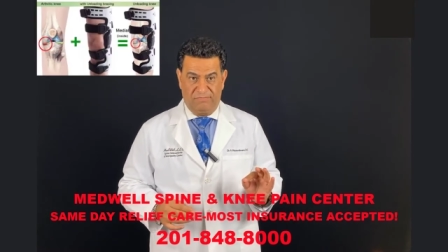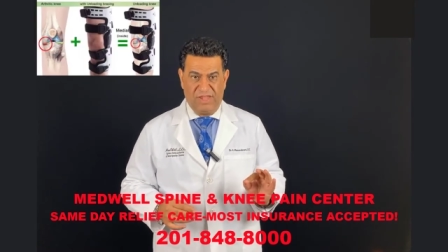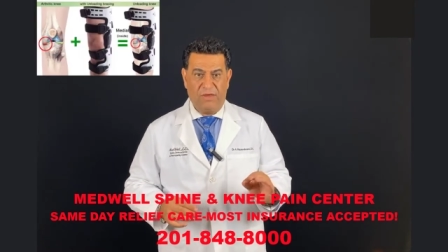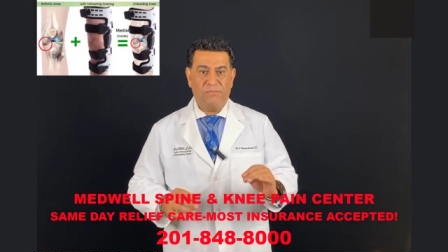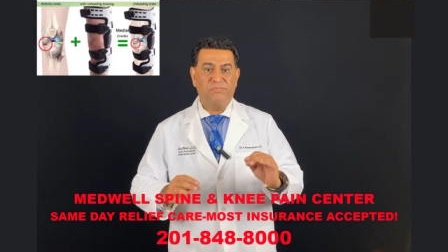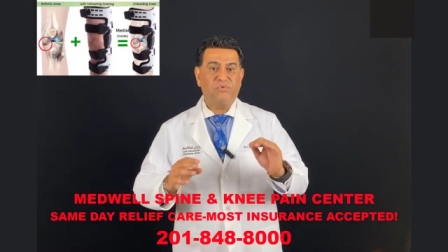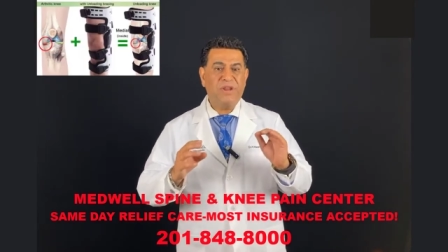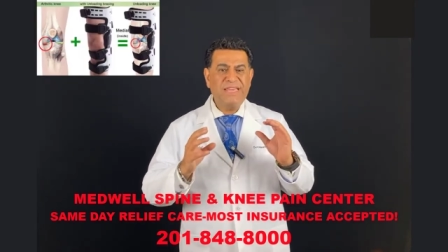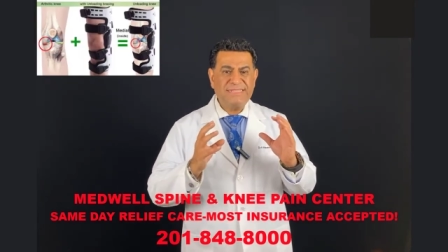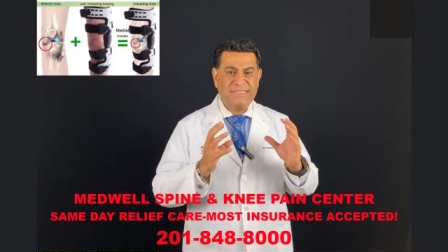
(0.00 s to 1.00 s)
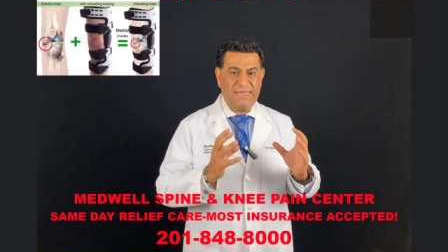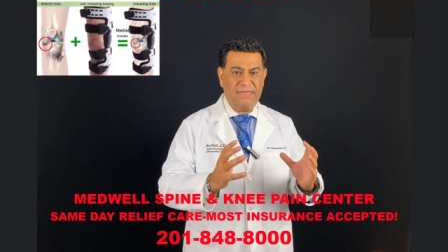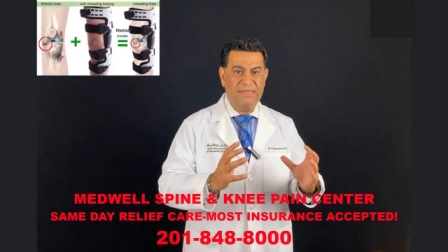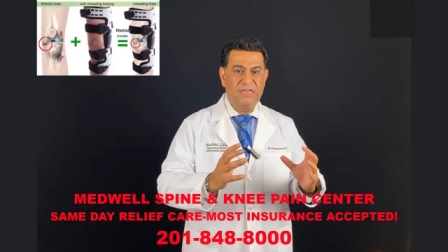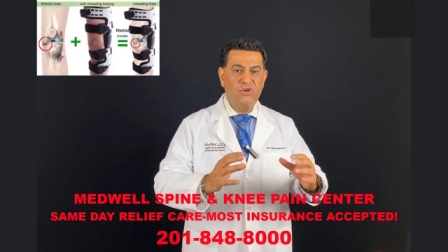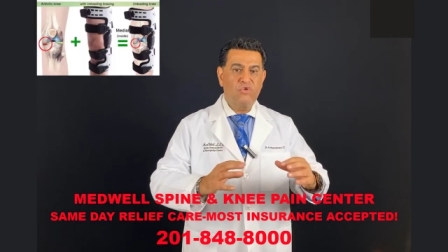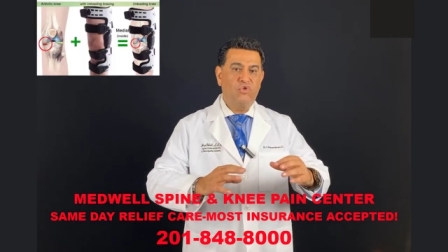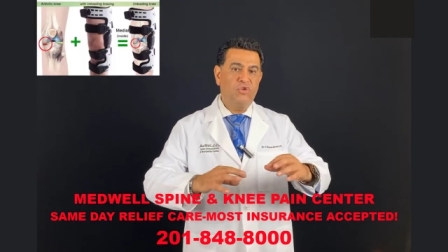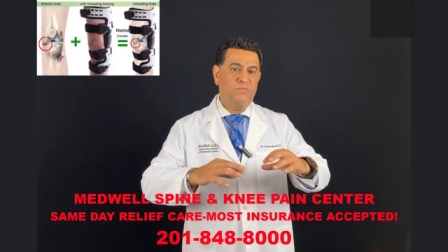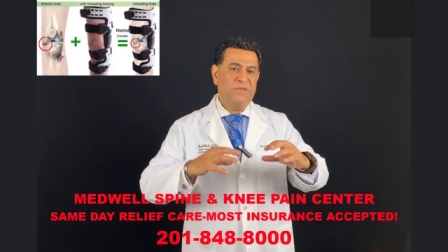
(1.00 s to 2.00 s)
Now, bracing
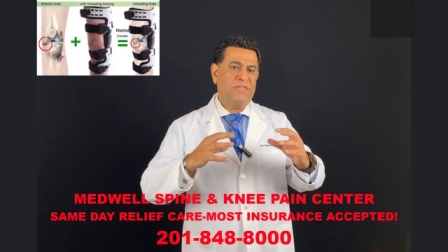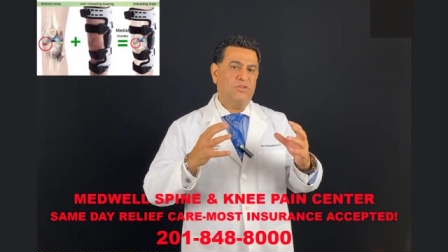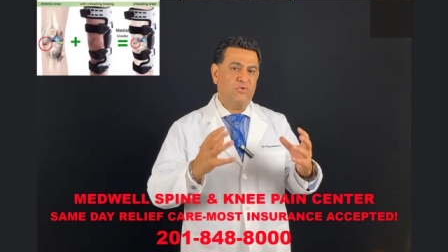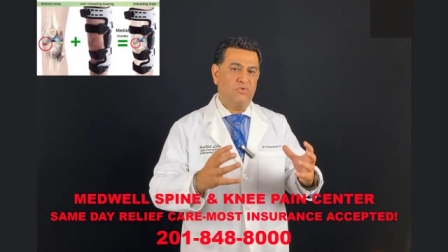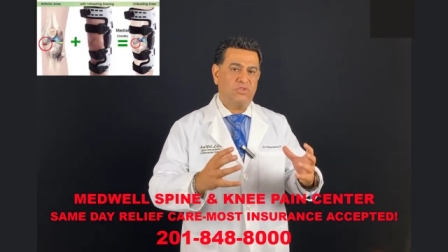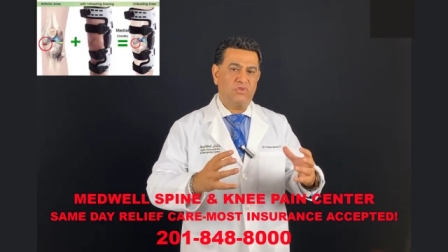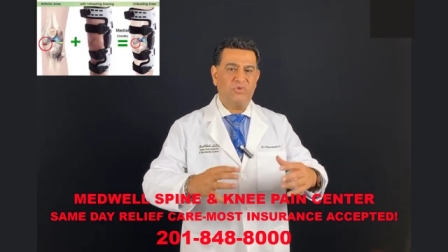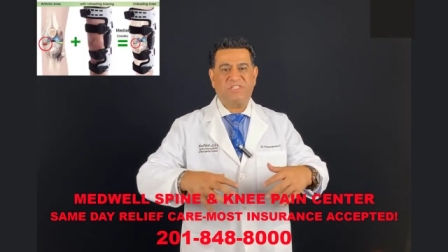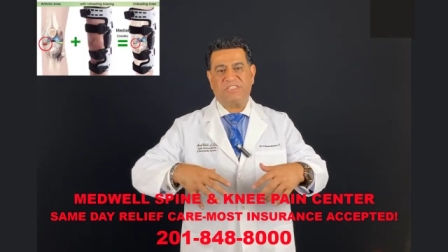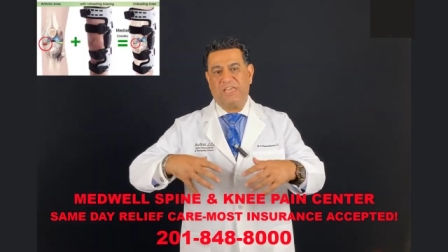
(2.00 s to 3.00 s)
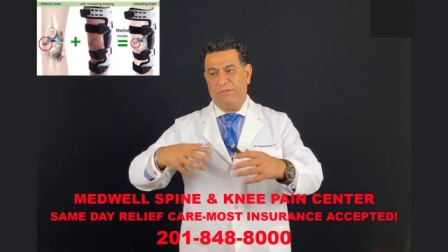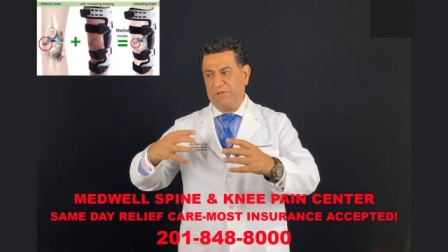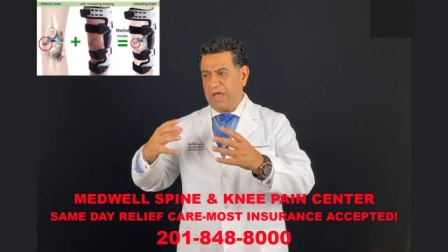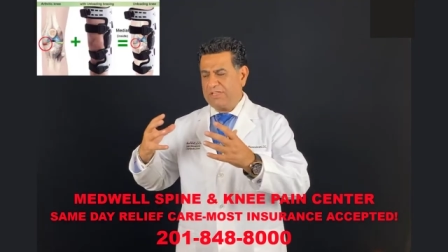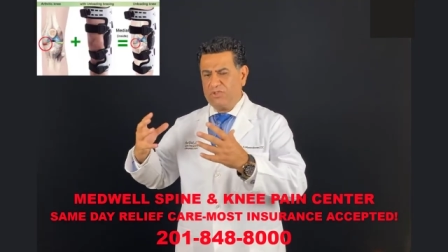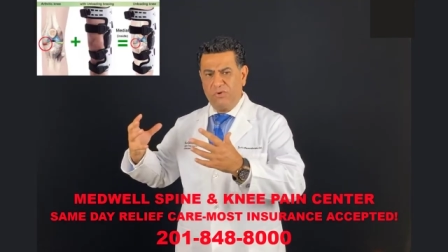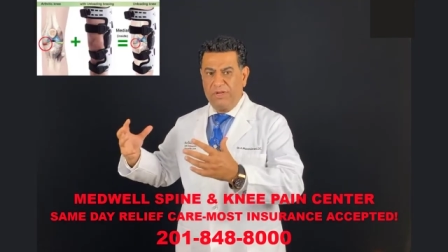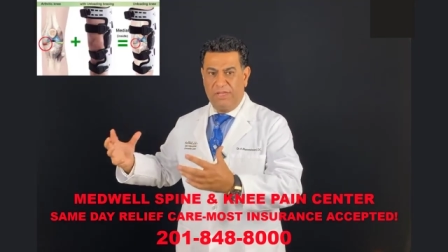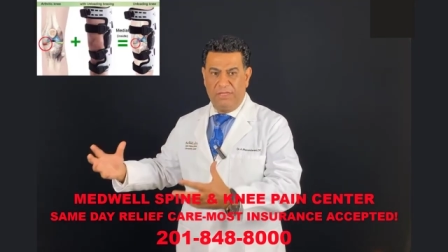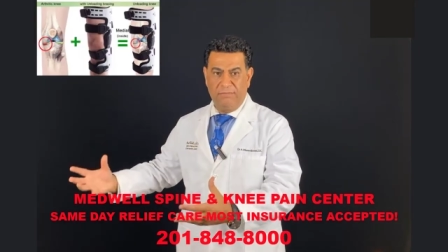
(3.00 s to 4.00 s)
could be used to stabilize your
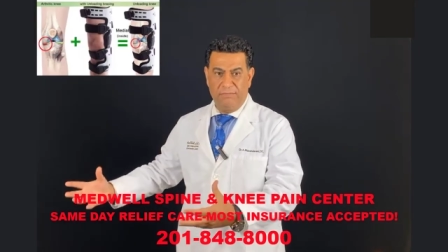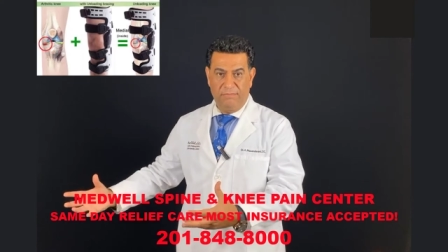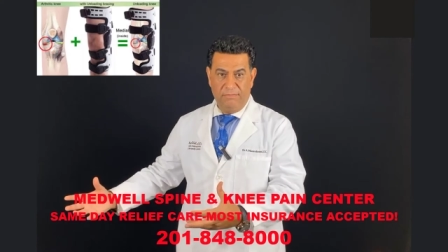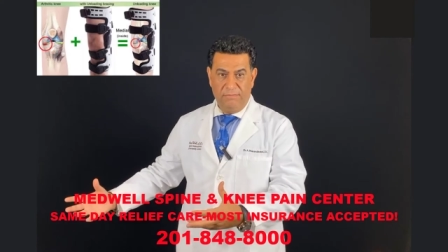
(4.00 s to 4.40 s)
knee,